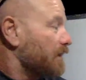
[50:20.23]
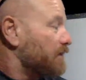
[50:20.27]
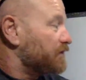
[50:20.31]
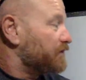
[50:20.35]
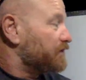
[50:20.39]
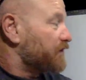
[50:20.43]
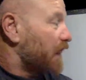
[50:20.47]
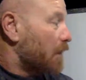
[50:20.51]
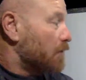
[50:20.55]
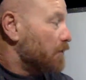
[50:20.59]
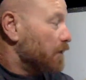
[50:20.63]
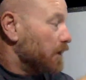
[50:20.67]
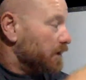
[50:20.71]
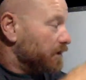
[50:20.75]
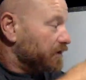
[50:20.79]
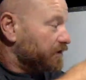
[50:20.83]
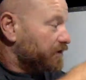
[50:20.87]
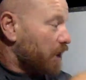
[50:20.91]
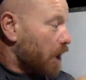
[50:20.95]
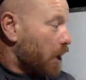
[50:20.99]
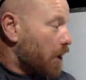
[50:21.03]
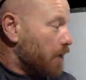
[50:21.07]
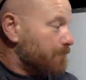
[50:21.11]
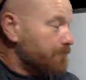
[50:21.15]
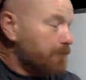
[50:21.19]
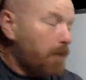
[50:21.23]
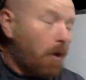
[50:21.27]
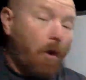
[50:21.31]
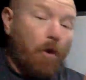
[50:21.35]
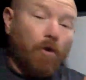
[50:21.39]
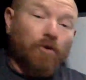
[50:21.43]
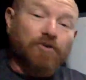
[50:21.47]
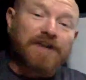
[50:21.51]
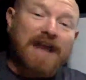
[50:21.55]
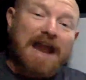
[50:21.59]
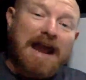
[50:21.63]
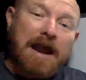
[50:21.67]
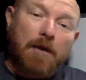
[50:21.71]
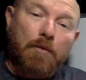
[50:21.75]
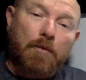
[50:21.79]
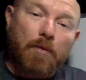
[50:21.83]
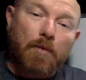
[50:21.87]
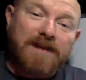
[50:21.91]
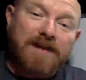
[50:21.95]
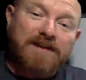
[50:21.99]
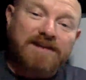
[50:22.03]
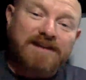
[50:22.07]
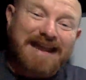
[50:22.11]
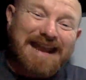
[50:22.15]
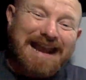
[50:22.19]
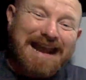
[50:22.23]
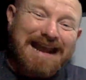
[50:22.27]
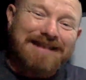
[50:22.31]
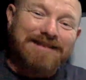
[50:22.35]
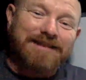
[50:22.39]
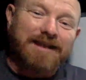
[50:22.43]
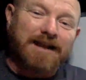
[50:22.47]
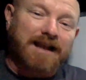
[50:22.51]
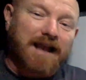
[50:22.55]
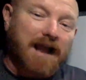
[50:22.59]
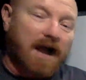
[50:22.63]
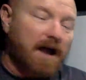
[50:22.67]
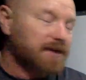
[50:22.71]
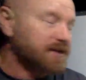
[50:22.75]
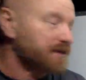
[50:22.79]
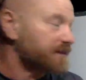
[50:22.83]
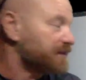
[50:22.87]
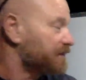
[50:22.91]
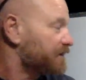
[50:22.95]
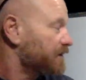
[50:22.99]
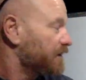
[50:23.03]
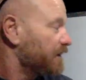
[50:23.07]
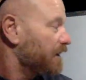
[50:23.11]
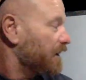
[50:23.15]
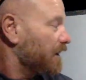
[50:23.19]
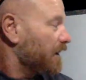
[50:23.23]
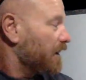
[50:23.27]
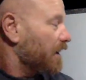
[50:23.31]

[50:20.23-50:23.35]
So turn more downwind in the gust